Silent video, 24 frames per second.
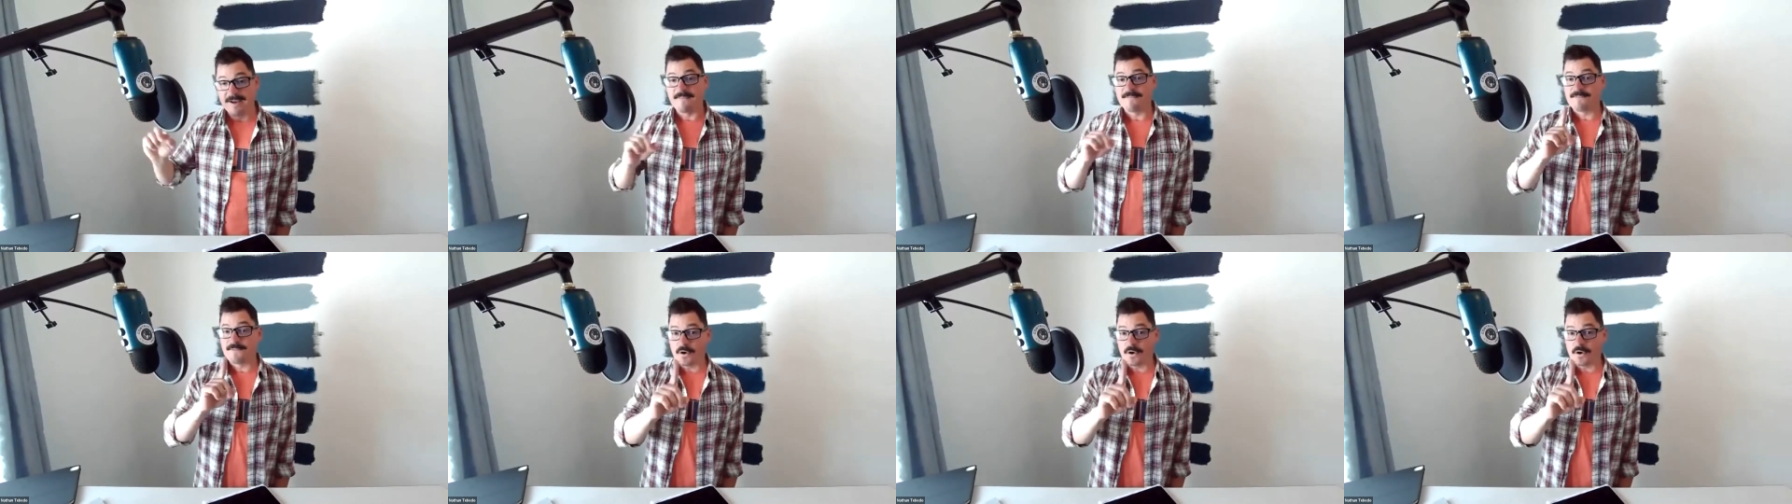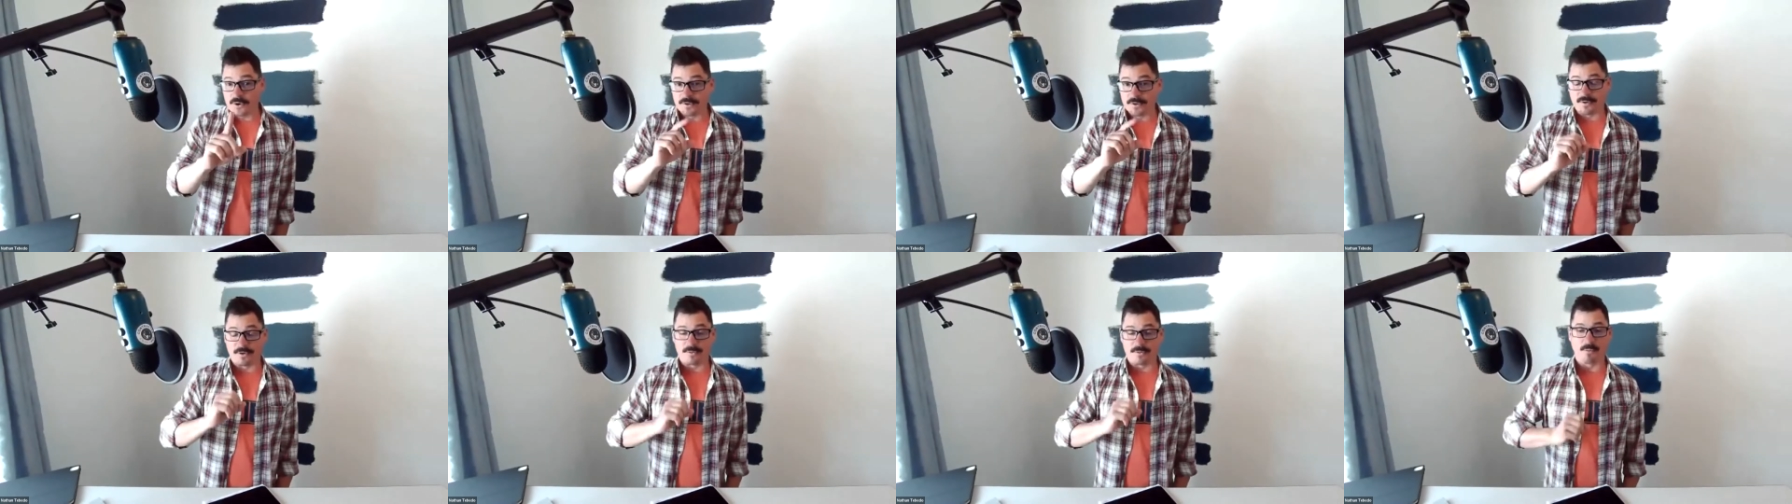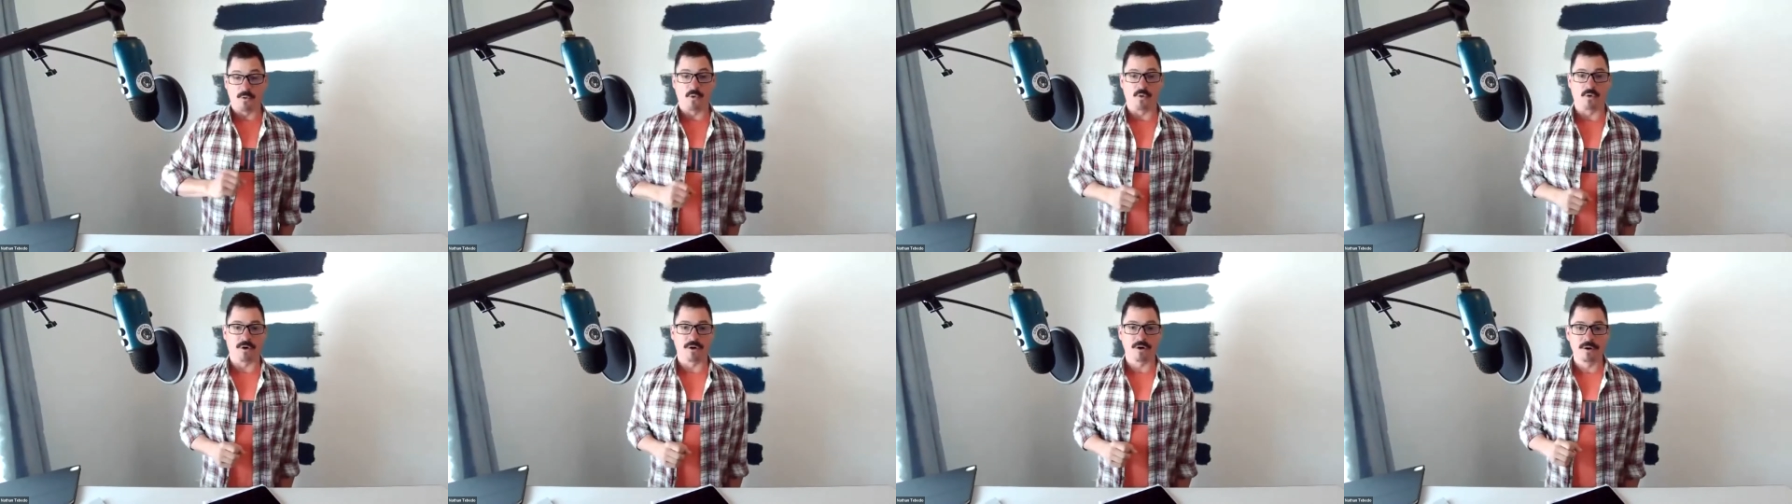
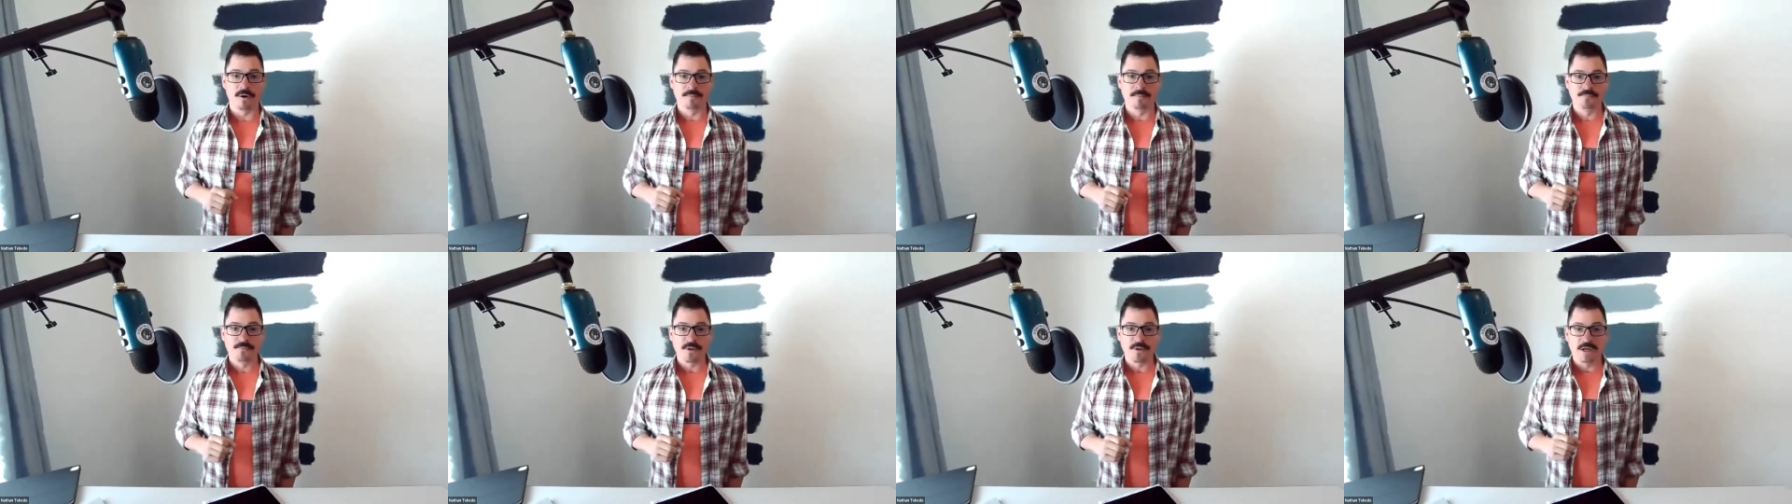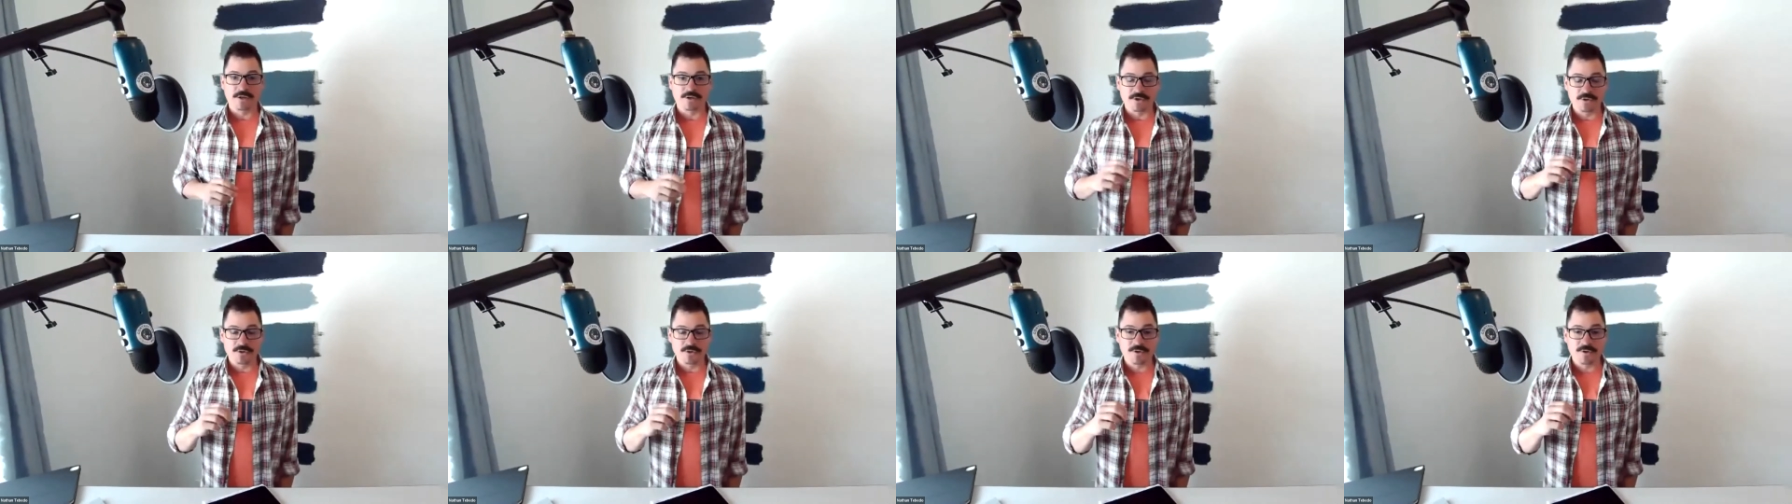Furthermore, you